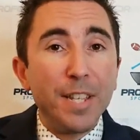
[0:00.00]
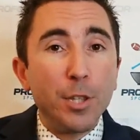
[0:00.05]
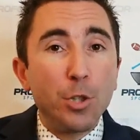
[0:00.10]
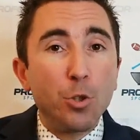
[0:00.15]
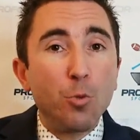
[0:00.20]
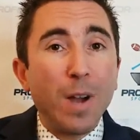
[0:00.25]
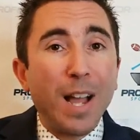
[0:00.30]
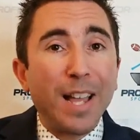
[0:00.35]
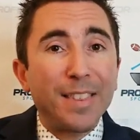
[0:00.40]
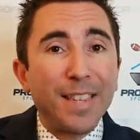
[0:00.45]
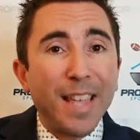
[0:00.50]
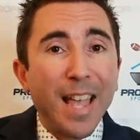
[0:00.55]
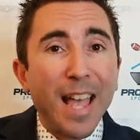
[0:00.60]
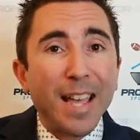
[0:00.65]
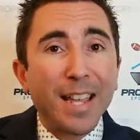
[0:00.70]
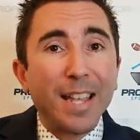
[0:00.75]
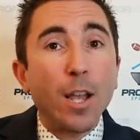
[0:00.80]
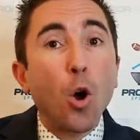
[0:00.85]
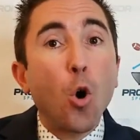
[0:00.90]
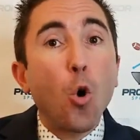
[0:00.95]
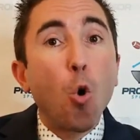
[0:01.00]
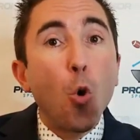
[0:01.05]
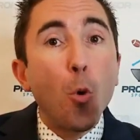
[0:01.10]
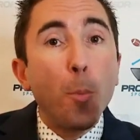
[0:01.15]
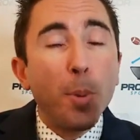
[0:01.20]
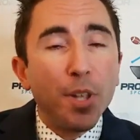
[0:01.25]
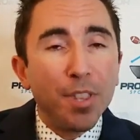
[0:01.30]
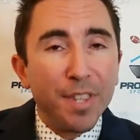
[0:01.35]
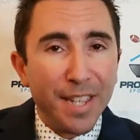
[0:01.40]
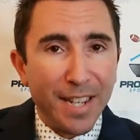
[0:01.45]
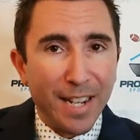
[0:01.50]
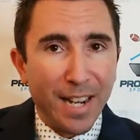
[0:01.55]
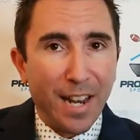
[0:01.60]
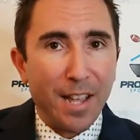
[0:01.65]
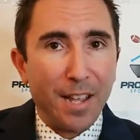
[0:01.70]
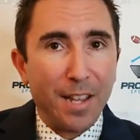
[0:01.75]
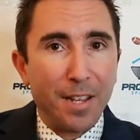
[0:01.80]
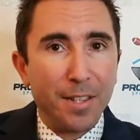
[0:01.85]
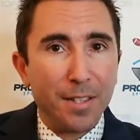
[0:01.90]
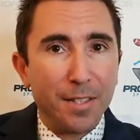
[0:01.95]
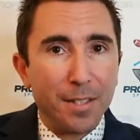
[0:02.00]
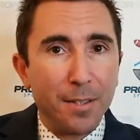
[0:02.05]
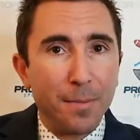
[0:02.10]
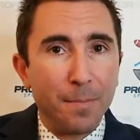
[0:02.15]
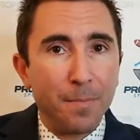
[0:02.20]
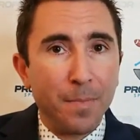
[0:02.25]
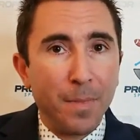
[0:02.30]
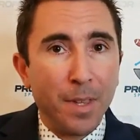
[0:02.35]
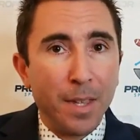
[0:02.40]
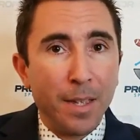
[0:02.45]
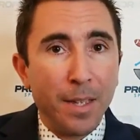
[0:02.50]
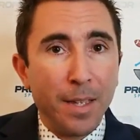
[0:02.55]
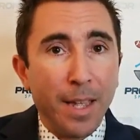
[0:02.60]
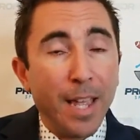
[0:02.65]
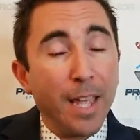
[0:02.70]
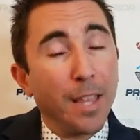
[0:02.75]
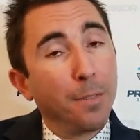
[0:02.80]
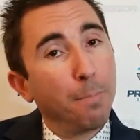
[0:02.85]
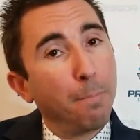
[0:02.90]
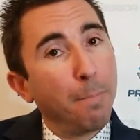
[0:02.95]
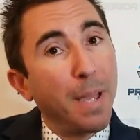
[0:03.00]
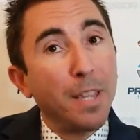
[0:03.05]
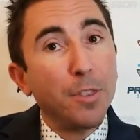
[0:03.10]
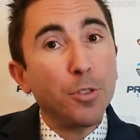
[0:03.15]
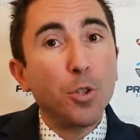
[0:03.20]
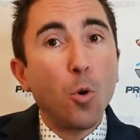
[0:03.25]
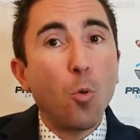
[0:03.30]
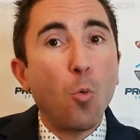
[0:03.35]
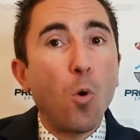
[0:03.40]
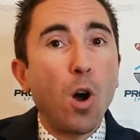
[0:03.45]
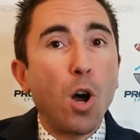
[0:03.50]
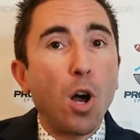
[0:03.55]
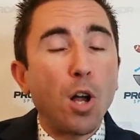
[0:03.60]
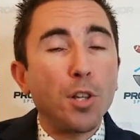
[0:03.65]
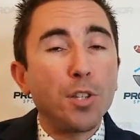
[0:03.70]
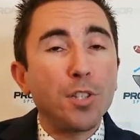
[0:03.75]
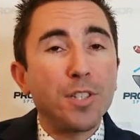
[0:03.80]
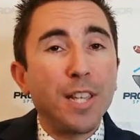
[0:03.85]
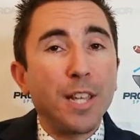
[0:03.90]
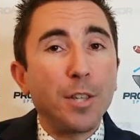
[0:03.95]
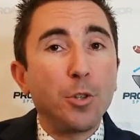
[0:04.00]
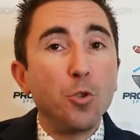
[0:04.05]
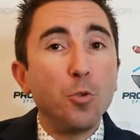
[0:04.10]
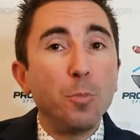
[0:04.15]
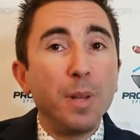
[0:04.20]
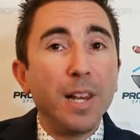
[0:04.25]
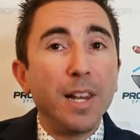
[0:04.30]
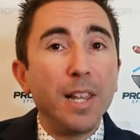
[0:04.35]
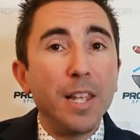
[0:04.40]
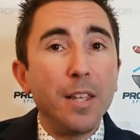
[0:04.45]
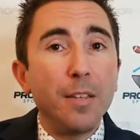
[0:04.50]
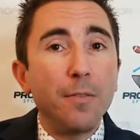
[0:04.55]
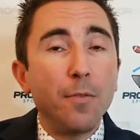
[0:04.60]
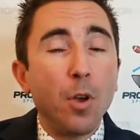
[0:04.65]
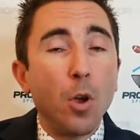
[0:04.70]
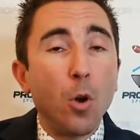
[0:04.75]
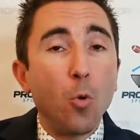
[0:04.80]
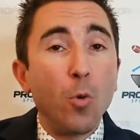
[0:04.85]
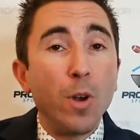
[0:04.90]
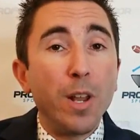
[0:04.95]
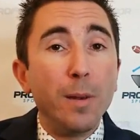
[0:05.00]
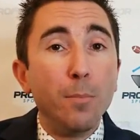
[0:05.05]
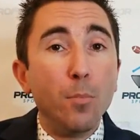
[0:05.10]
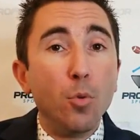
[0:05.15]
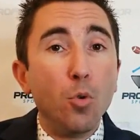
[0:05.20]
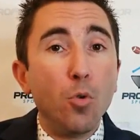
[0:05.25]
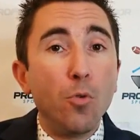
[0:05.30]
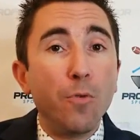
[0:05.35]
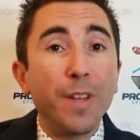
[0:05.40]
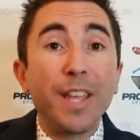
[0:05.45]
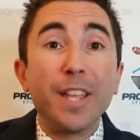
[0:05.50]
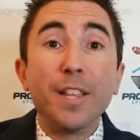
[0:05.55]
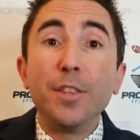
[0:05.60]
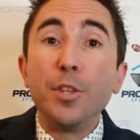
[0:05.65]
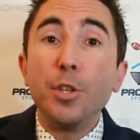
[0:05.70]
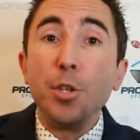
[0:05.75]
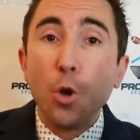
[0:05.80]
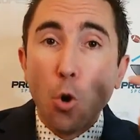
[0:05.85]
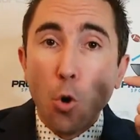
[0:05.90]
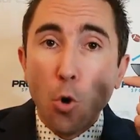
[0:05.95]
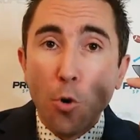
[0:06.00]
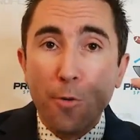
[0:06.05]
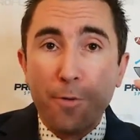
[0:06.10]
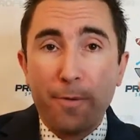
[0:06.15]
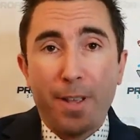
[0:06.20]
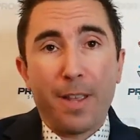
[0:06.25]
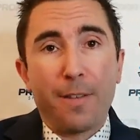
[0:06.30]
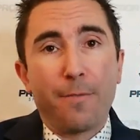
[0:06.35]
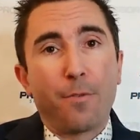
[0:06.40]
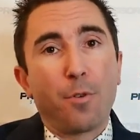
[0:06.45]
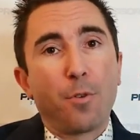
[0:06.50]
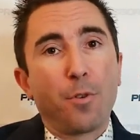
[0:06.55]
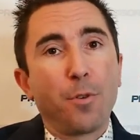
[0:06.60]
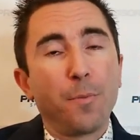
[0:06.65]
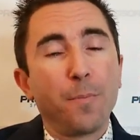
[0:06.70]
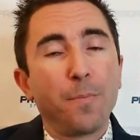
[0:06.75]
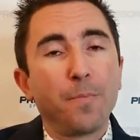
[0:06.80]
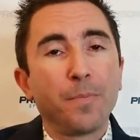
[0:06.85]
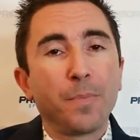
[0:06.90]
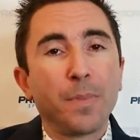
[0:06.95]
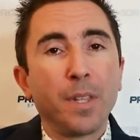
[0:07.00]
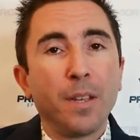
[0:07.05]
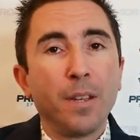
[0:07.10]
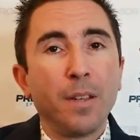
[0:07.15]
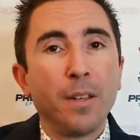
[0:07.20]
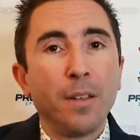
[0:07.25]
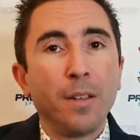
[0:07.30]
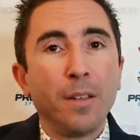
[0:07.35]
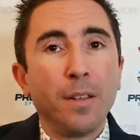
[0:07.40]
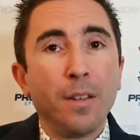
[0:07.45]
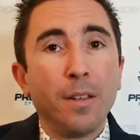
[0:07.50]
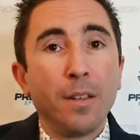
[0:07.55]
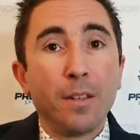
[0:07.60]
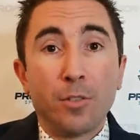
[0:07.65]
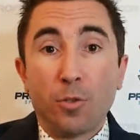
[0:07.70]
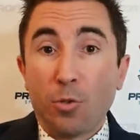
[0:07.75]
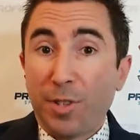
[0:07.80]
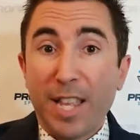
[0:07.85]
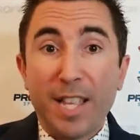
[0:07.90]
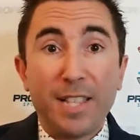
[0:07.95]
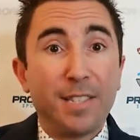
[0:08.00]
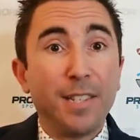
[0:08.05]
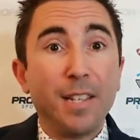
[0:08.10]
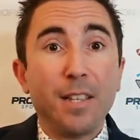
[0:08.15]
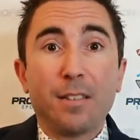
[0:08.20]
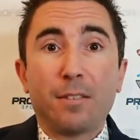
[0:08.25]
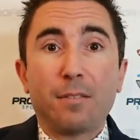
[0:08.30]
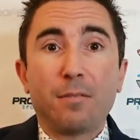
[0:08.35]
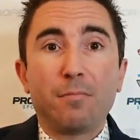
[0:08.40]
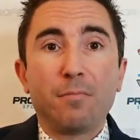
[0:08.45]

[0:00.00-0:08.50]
to attack opening lines and bet the ones that you believe will move in your favor. So that's it.